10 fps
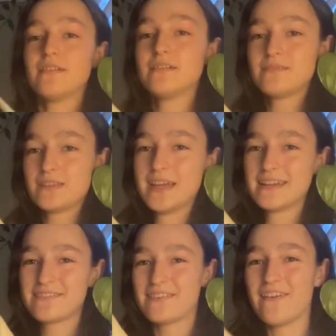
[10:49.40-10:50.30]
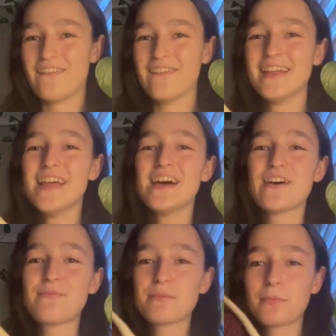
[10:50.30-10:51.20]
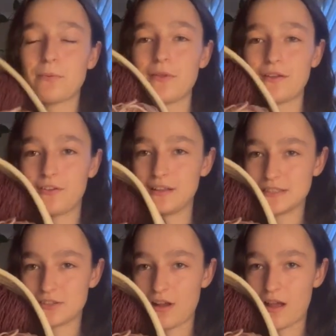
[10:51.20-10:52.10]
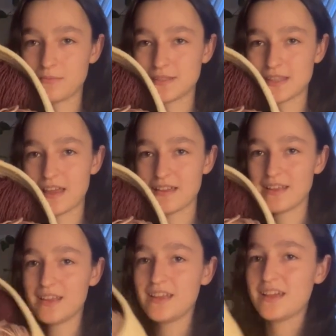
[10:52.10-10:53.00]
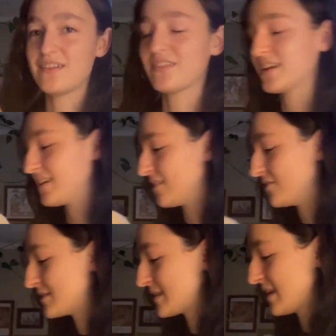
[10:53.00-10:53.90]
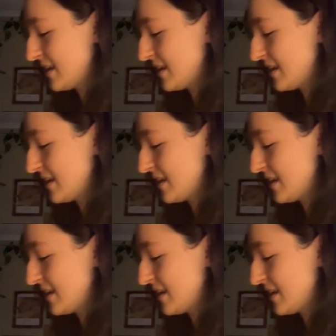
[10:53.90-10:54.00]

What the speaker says: full of purple and green scraps that I'm gonna use.